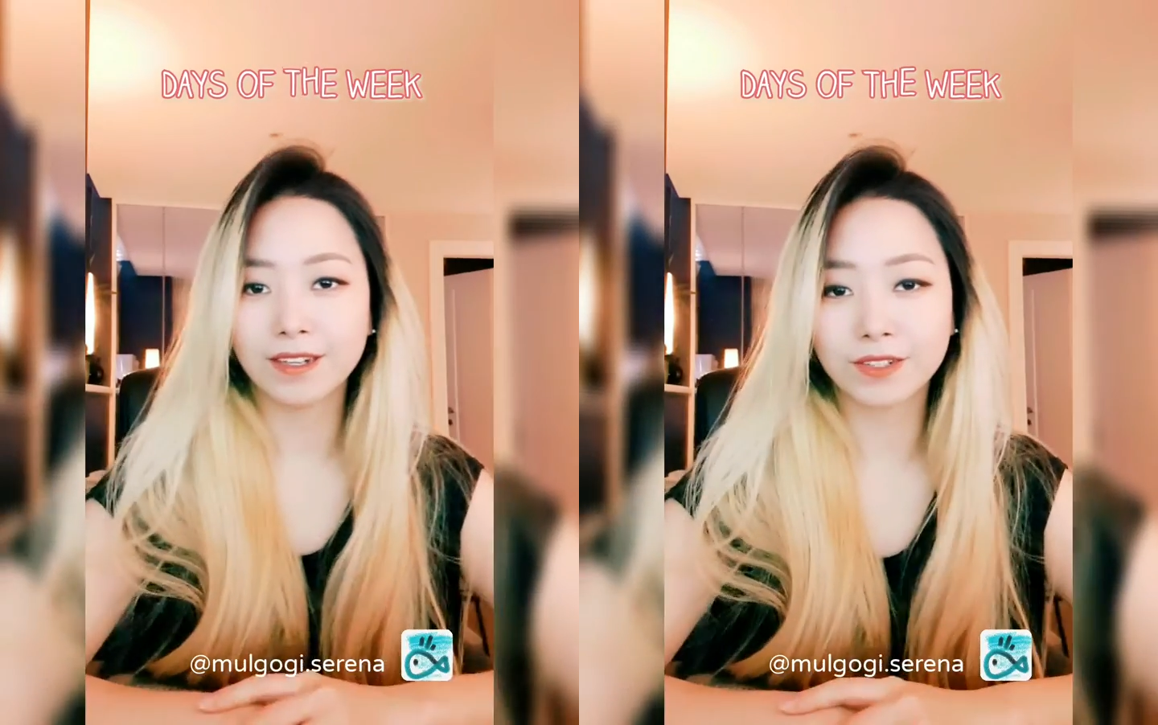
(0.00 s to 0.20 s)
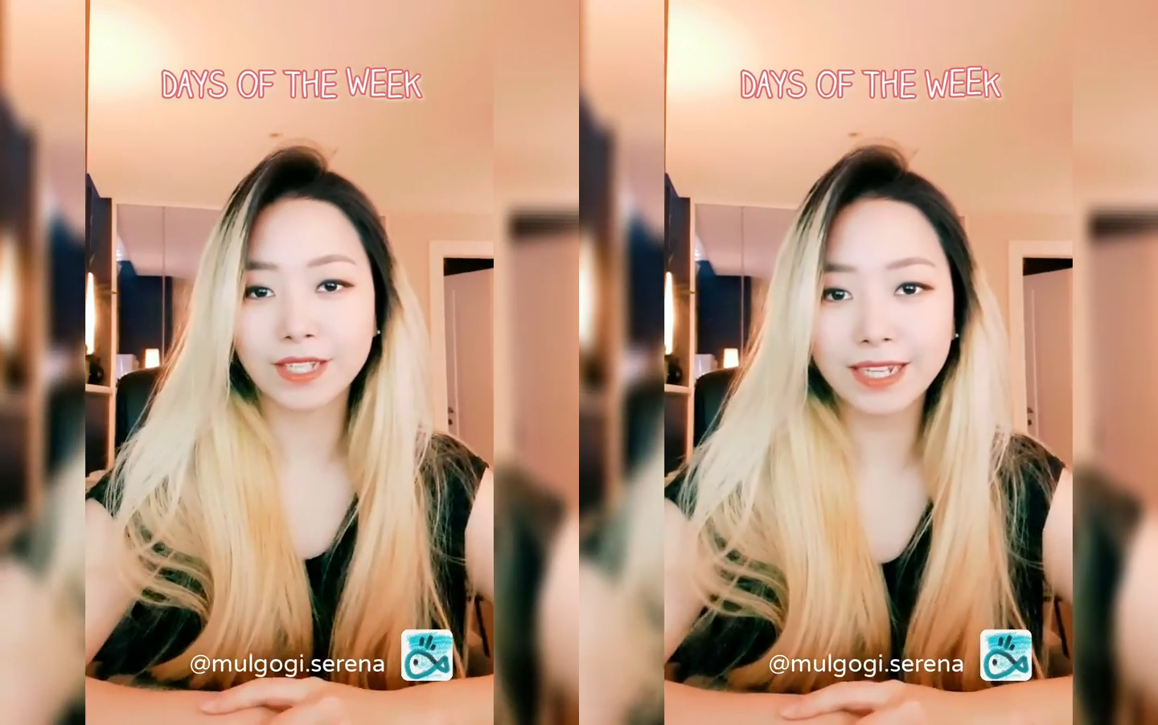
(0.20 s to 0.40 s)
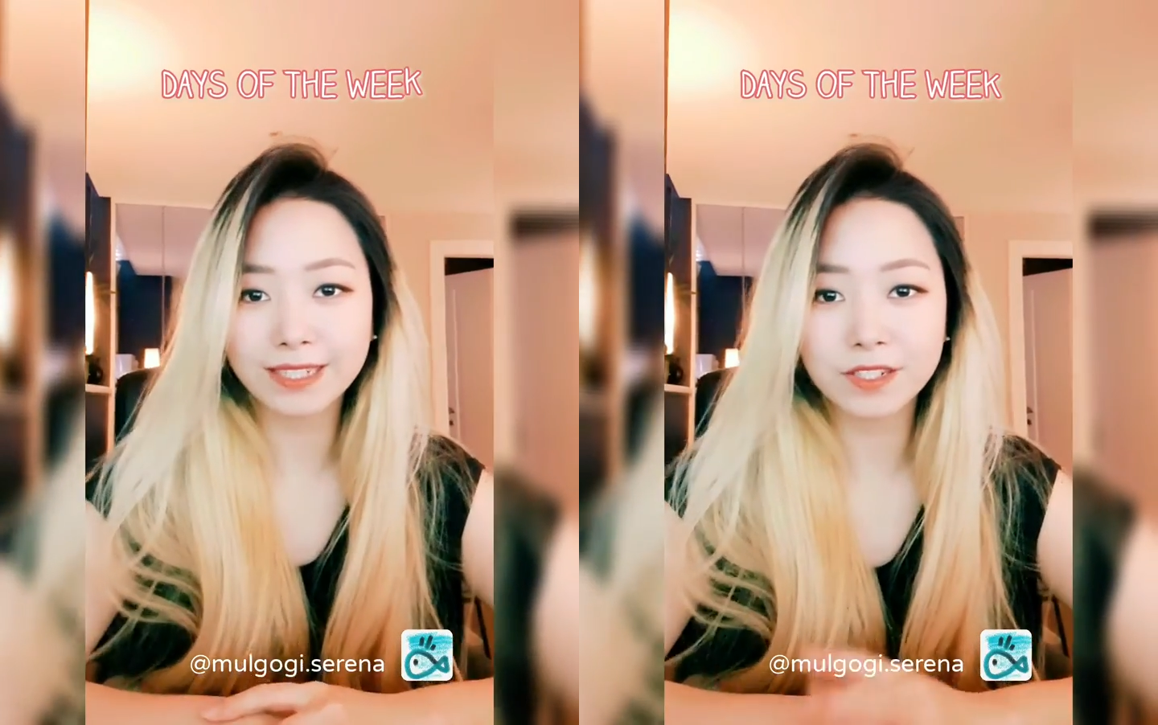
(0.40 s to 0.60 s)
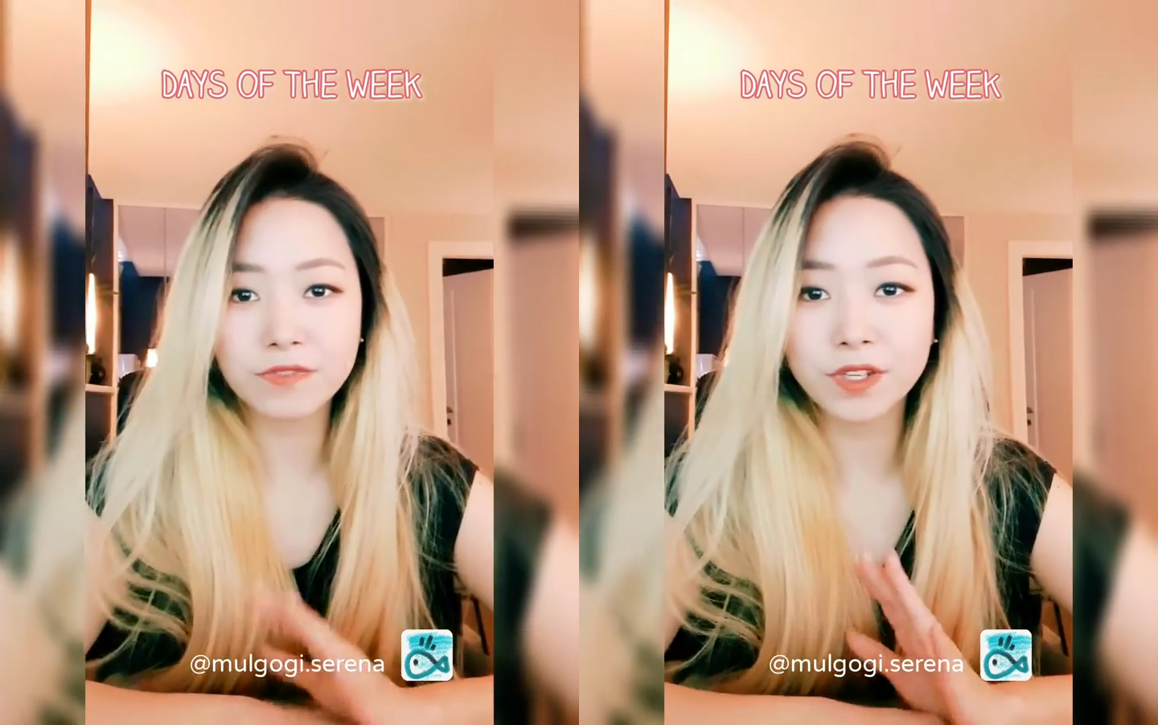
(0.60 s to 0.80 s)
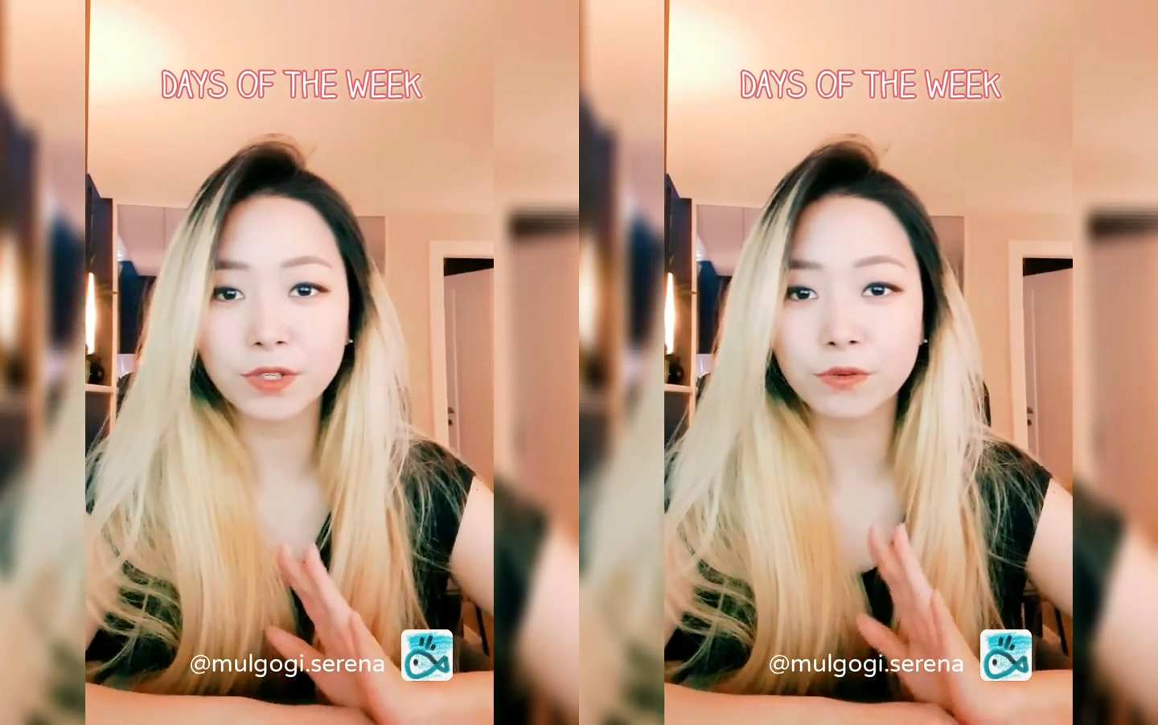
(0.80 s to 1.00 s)
Okay, in
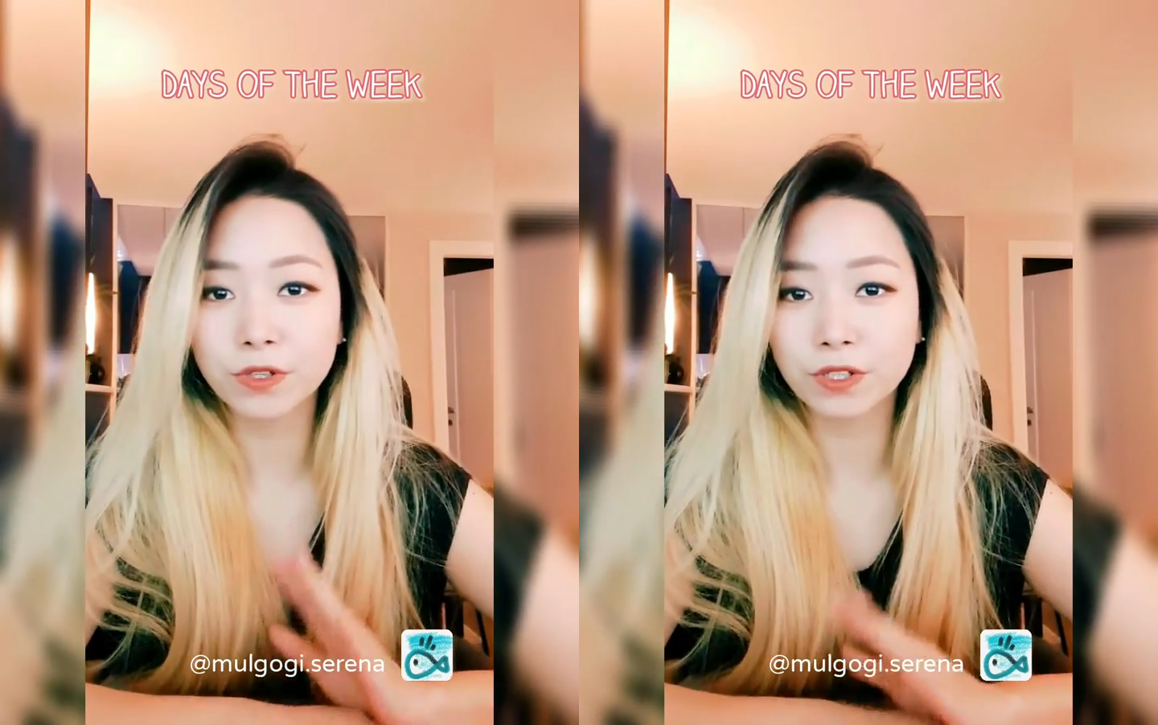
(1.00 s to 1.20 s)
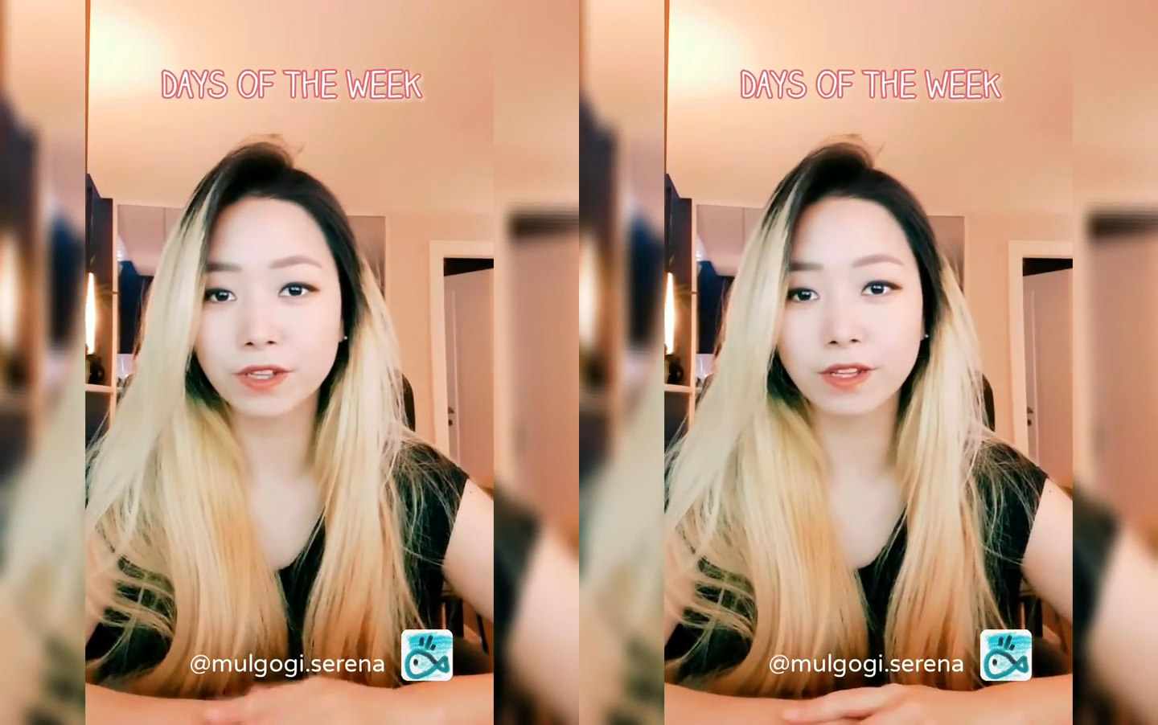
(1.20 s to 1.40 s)
this video we're gonna